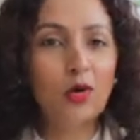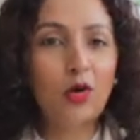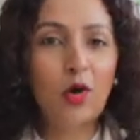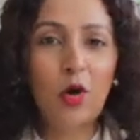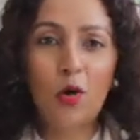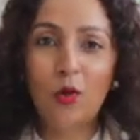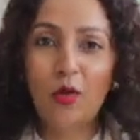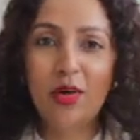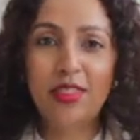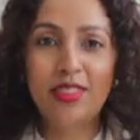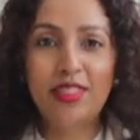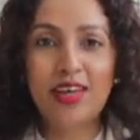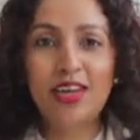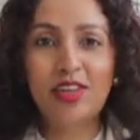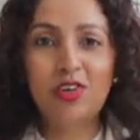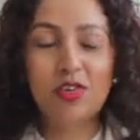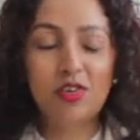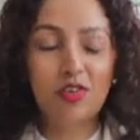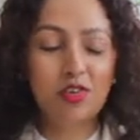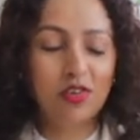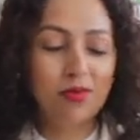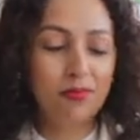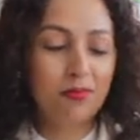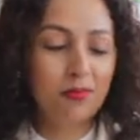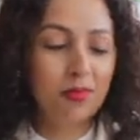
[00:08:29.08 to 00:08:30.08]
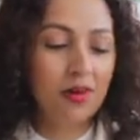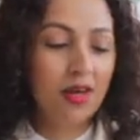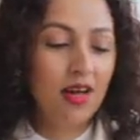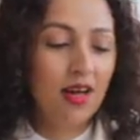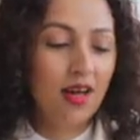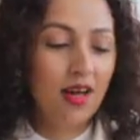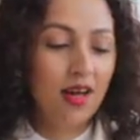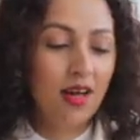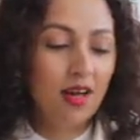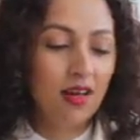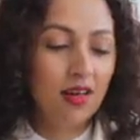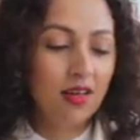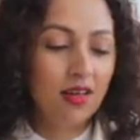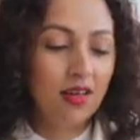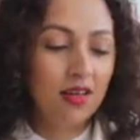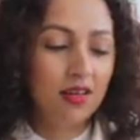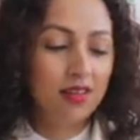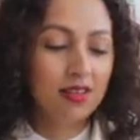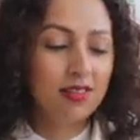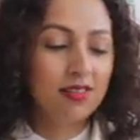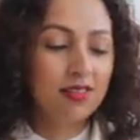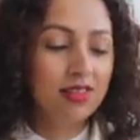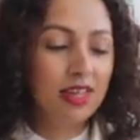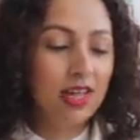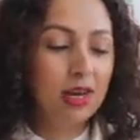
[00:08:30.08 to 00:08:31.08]
Go on that trip.
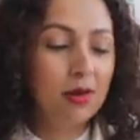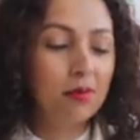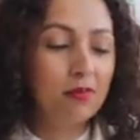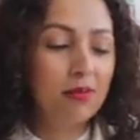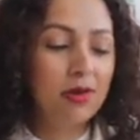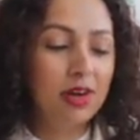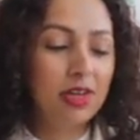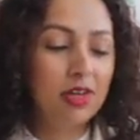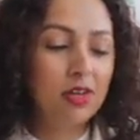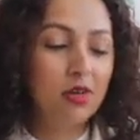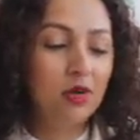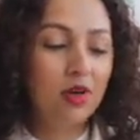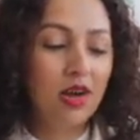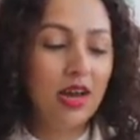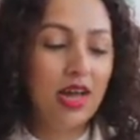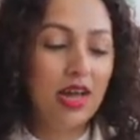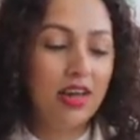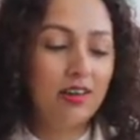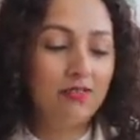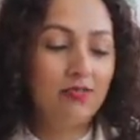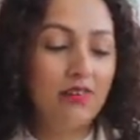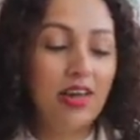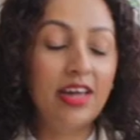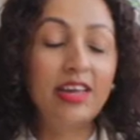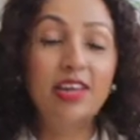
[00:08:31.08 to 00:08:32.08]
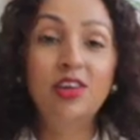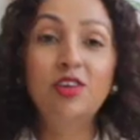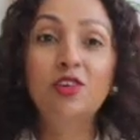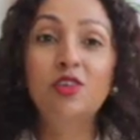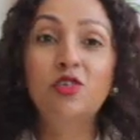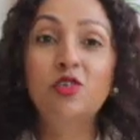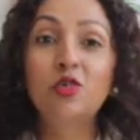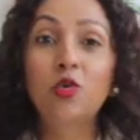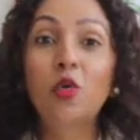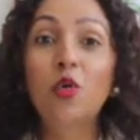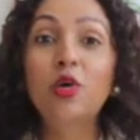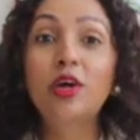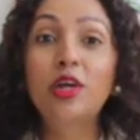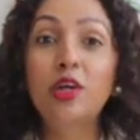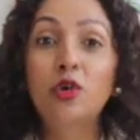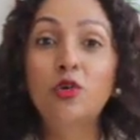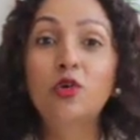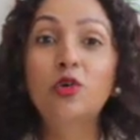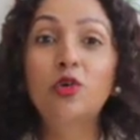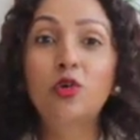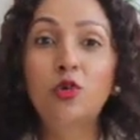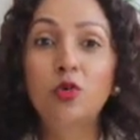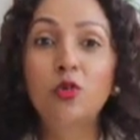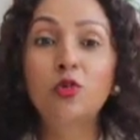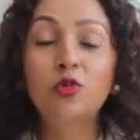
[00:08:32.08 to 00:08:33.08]
Celebrate your life and enjoy your
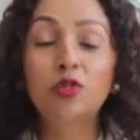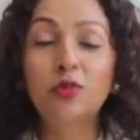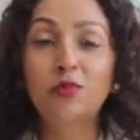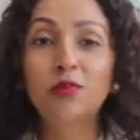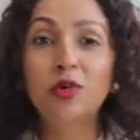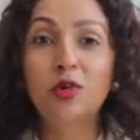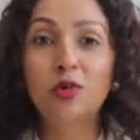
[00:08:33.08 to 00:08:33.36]
youth,